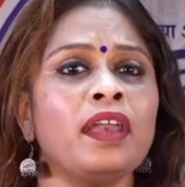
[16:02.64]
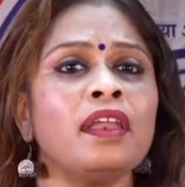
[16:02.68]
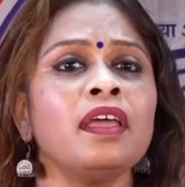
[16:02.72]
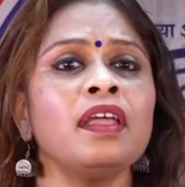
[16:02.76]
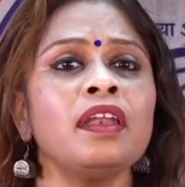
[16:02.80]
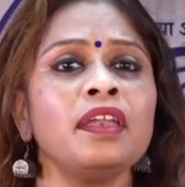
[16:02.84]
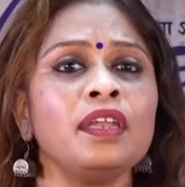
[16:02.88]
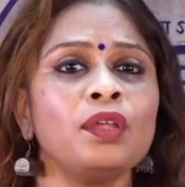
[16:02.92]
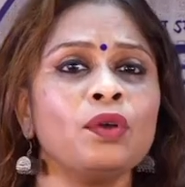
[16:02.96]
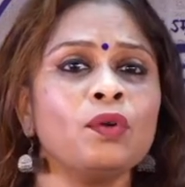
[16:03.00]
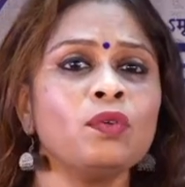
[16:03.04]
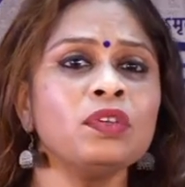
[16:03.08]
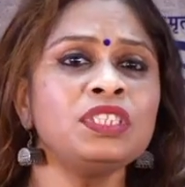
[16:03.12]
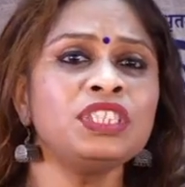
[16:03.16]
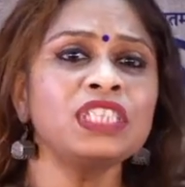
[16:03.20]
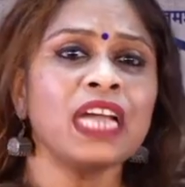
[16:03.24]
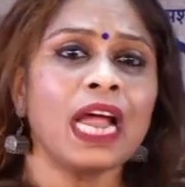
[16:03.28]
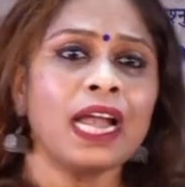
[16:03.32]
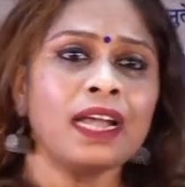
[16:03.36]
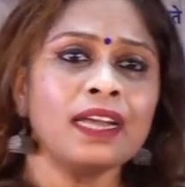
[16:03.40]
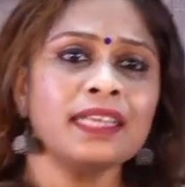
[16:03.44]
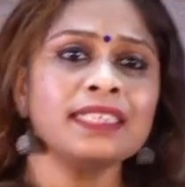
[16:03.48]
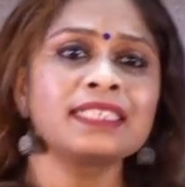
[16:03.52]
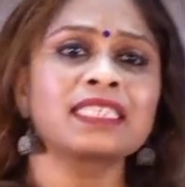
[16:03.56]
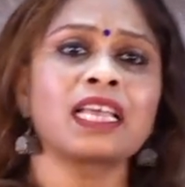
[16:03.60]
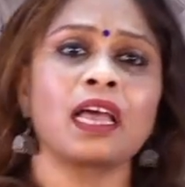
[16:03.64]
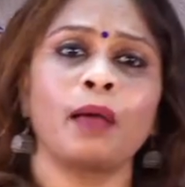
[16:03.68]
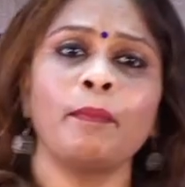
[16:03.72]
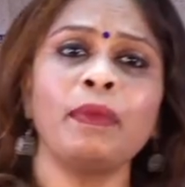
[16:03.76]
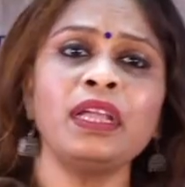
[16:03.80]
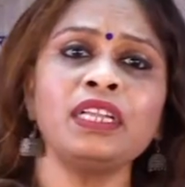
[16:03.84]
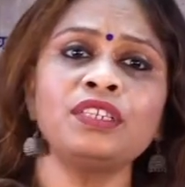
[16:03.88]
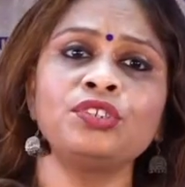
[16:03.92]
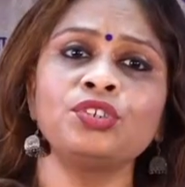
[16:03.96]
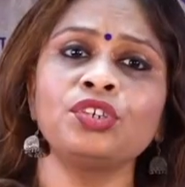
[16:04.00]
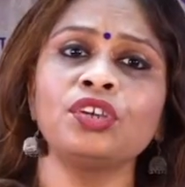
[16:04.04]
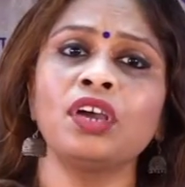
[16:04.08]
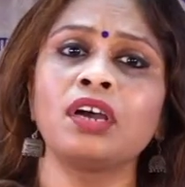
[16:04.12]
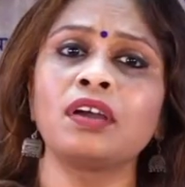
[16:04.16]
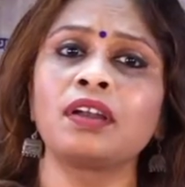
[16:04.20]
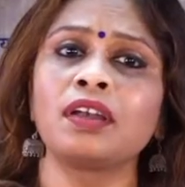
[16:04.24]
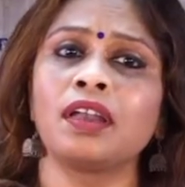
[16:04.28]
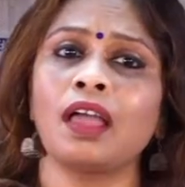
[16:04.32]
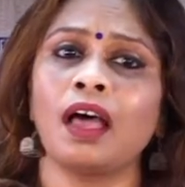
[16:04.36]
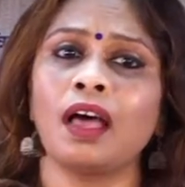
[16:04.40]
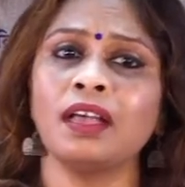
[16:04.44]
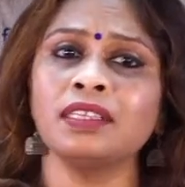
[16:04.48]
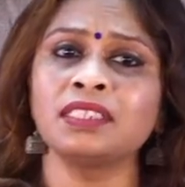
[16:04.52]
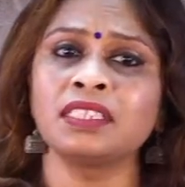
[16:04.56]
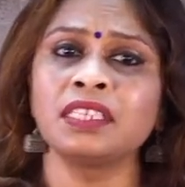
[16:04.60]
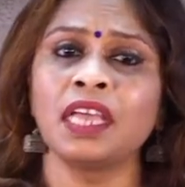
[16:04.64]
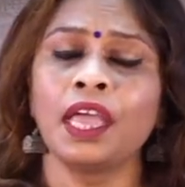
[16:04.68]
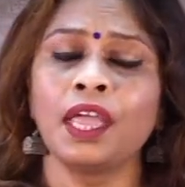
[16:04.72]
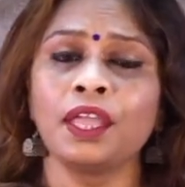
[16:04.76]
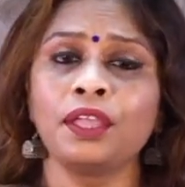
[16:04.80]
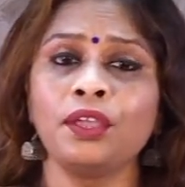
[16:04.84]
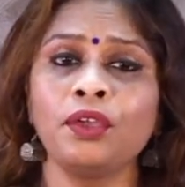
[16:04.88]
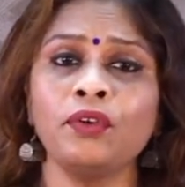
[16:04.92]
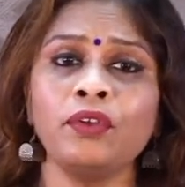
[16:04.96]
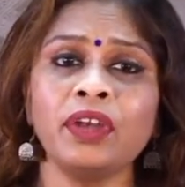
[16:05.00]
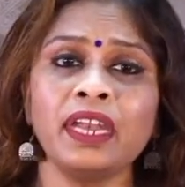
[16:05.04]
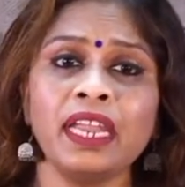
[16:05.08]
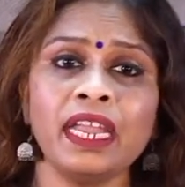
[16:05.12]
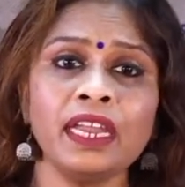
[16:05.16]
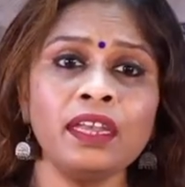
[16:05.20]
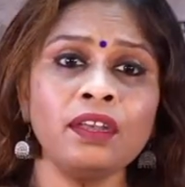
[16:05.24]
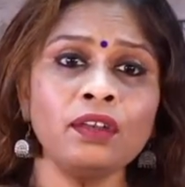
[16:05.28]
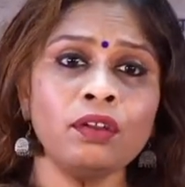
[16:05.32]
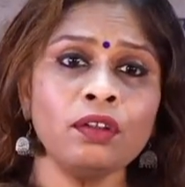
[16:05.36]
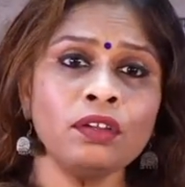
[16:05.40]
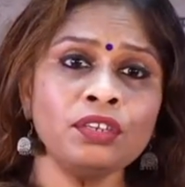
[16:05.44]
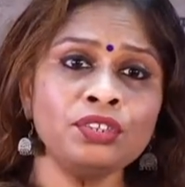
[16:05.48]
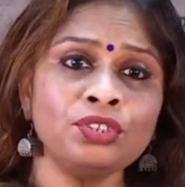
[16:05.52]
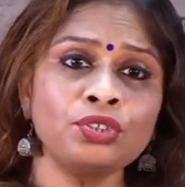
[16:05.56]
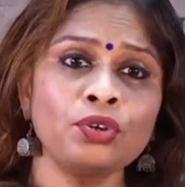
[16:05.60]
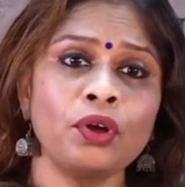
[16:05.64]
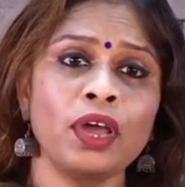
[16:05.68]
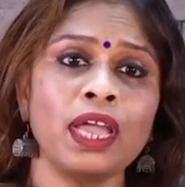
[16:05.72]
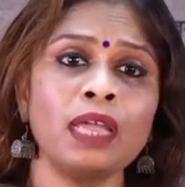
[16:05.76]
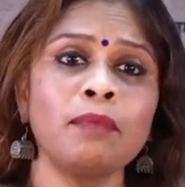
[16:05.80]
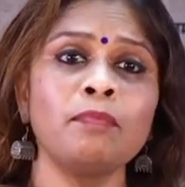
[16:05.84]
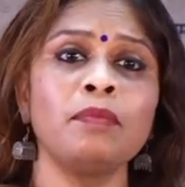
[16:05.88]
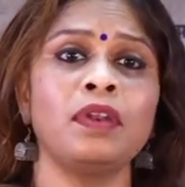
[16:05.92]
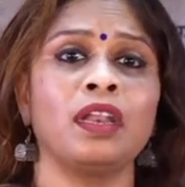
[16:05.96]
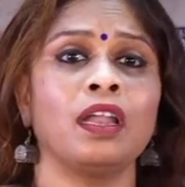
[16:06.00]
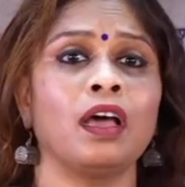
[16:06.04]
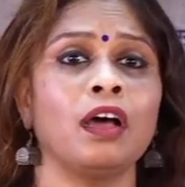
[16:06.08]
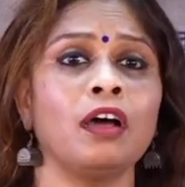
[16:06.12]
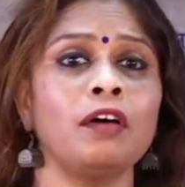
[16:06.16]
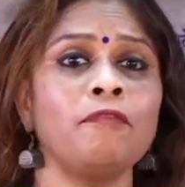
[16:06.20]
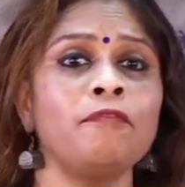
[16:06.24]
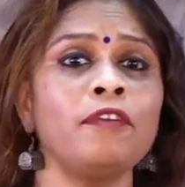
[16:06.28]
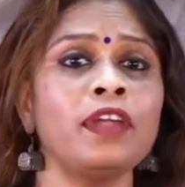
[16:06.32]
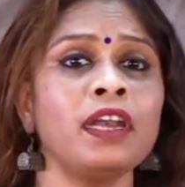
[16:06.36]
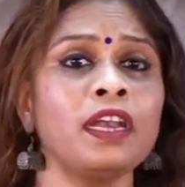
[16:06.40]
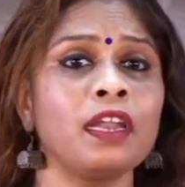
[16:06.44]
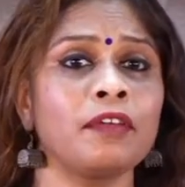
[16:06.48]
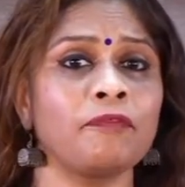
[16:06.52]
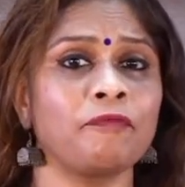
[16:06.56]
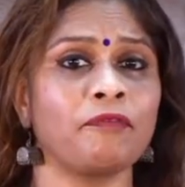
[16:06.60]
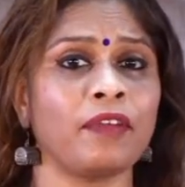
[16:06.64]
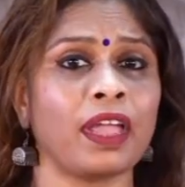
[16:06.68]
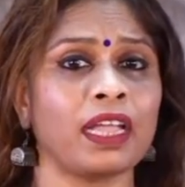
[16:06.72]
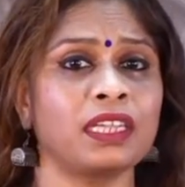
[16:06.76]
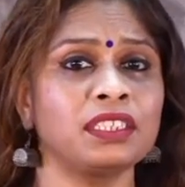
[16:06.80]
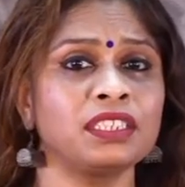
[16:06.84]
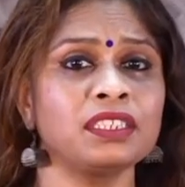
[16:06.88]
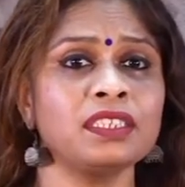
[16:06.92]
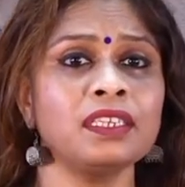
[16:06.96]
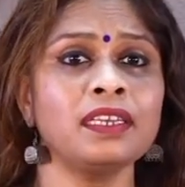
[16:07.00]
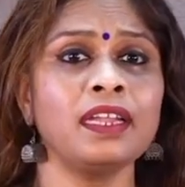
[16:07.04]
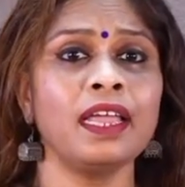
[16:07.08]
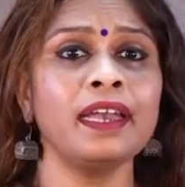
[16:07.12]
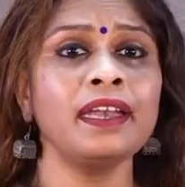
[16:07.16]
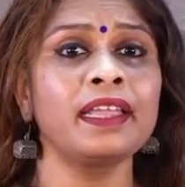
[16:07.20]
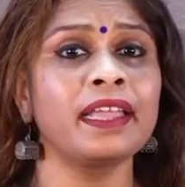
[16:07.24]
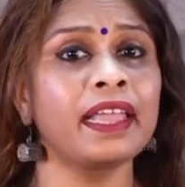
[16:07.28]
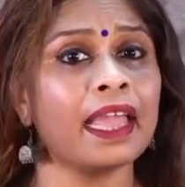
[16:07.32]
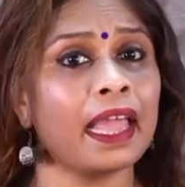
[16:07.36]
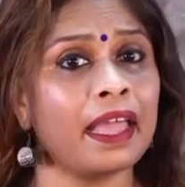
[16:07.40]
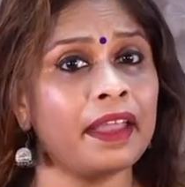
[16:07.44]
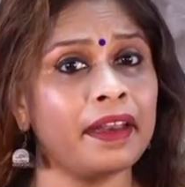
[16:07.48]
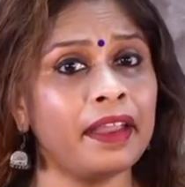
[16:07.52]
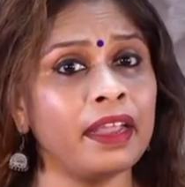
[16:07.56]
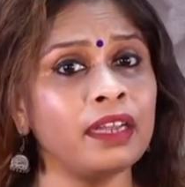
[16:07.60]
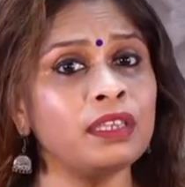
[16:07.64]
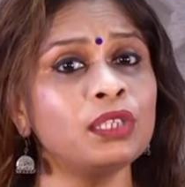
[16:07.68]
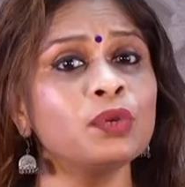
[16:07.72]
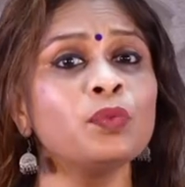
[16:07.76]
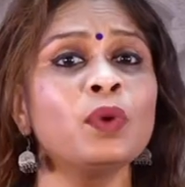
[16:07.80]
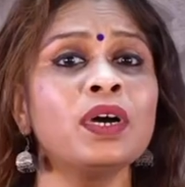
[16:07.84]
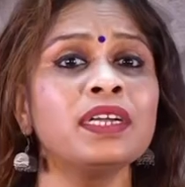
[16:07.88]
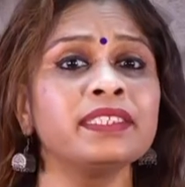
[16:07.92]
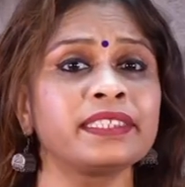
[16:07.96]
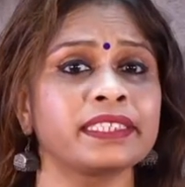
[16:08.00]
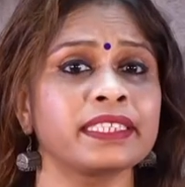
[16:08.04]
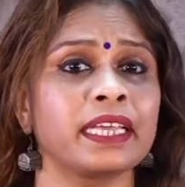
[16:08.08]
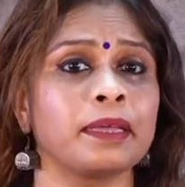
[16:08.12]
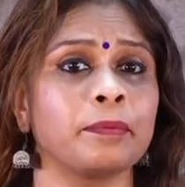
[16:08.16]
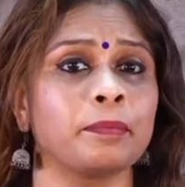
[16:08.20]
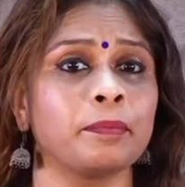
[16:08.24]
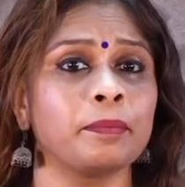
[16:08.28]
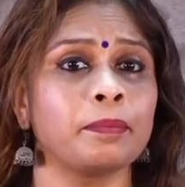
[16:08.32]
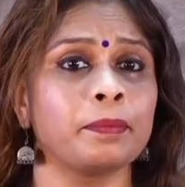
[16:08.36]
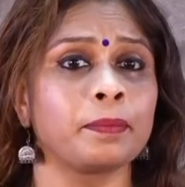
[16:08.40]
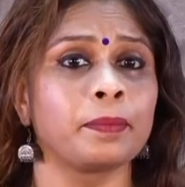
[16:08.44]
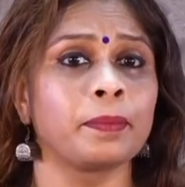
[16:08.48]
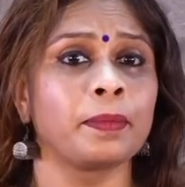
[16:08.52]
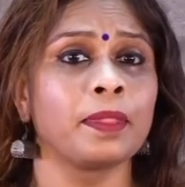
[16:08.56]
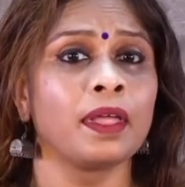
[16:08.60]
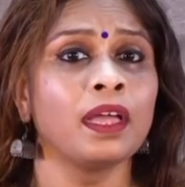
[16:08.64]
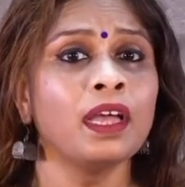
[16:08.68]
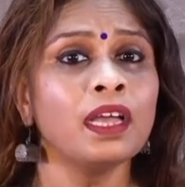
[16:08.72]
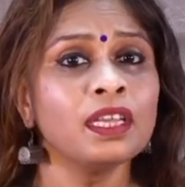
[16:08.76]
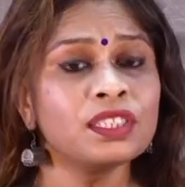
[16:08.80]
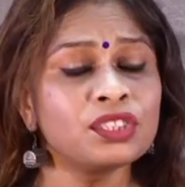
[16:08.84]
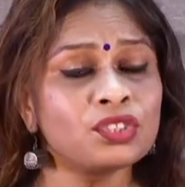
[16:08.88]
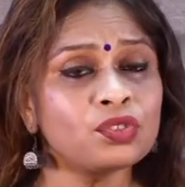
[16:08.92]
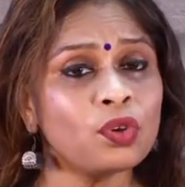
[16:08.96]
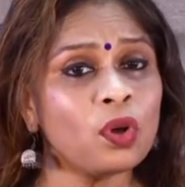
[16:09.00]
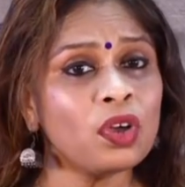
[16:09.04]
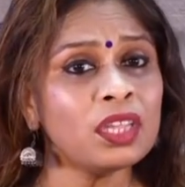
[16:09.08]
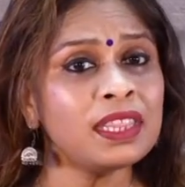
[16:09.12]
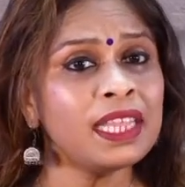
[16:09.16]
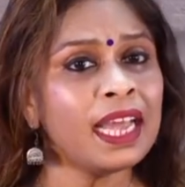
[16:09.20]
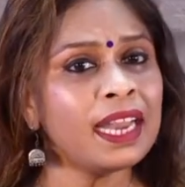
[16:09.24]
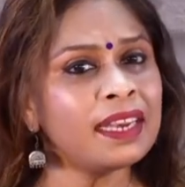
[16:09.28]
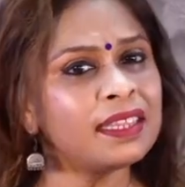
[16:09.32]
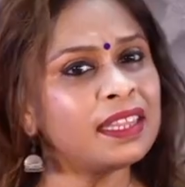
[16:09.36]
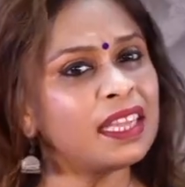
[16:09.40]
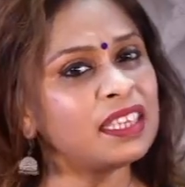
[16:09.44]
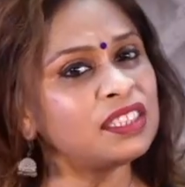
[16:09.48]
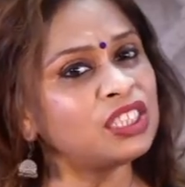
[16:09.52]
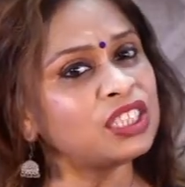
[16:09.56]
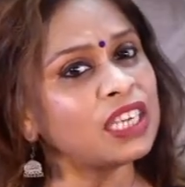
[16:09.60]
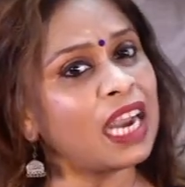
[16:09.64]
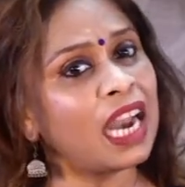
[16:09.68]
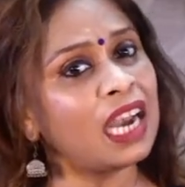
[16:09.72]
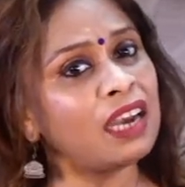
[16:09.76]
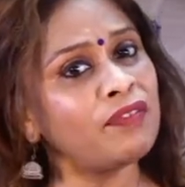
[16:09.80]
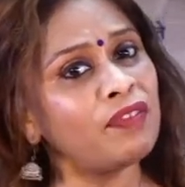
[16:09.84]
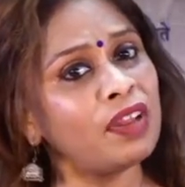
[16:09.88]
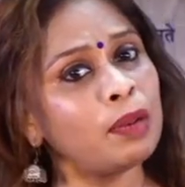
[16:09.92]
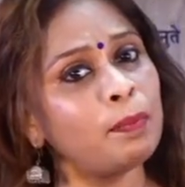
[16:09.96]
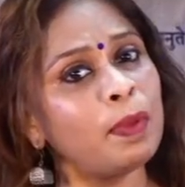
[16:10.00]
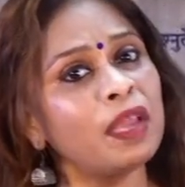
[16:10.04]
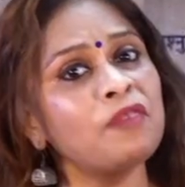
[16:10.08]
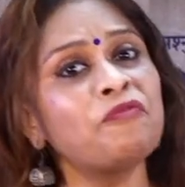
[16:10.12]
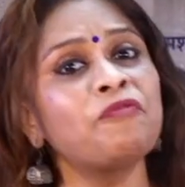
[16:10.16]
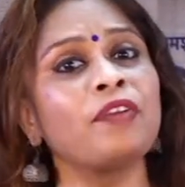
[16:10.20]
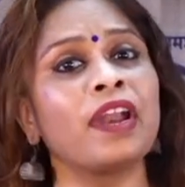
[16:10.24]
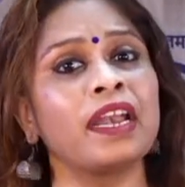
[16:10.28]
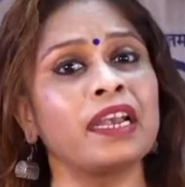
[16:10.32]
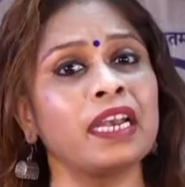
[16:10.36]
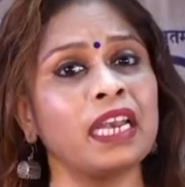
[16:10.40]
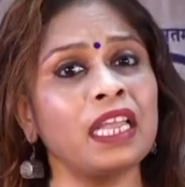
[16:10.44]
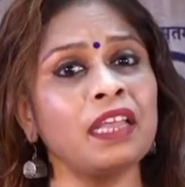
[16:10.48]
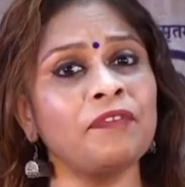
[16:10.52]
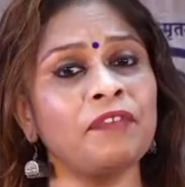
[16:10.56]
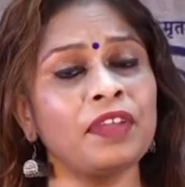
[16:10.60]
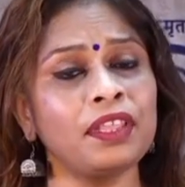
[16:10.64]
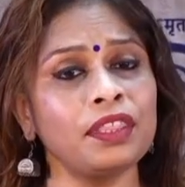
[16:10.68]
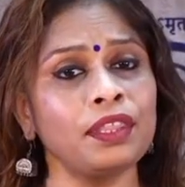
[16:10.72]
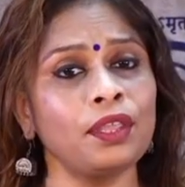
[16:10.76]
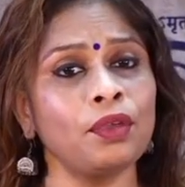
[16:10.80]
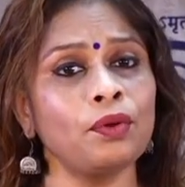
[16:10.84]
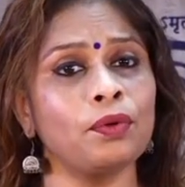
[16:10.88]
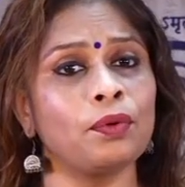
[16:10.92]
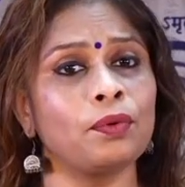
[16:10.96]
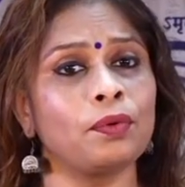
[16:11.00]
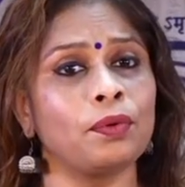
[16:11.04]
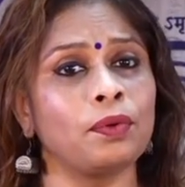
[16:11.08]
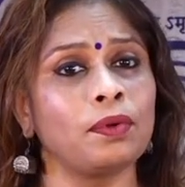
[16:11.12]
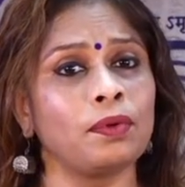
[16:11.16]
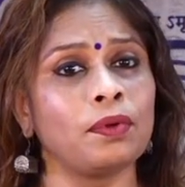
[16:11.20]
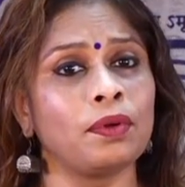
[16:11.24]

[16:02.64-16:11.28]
a new child is coming to your class, you need to show him love and affection and caring towards him so that the child will be friendly with you.